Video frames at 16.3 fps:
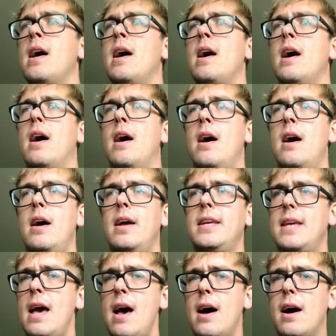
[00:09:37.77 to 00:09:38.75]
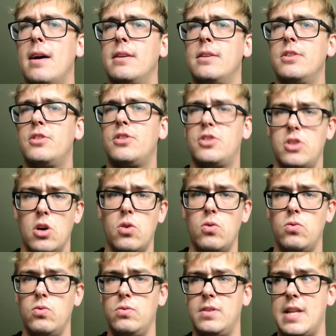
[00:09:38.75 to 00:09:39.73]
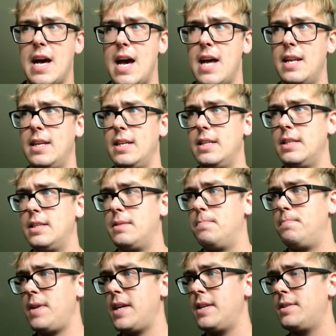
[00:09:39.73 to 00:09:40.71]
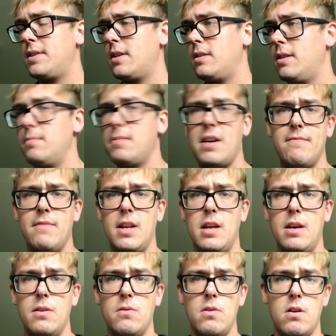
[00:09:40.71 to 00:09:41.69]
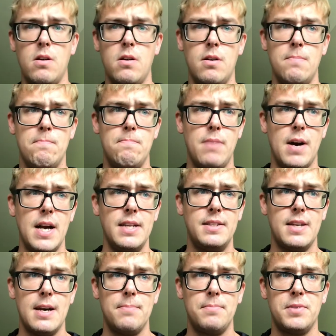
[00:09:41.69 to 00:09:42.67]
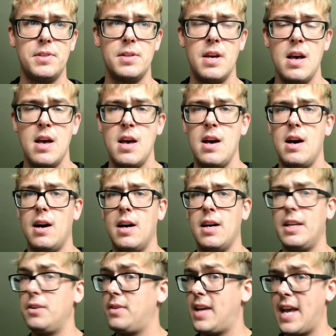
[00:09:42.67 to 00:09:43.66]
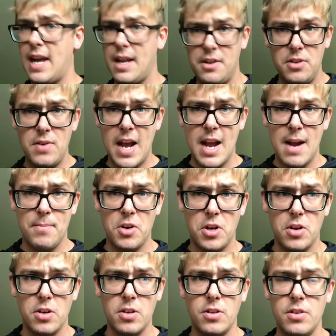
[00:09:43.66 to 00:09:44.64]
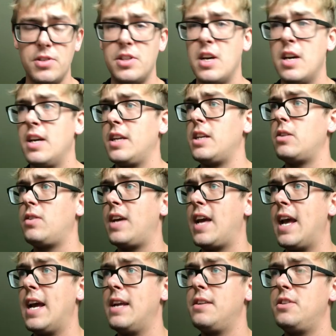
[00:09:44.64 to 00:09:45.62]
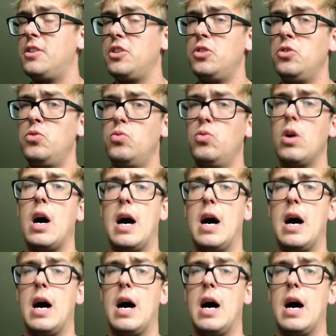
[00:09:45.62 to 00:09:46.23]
Yeah, so that is basically my video on biceps. You can do hammer curls, you can do,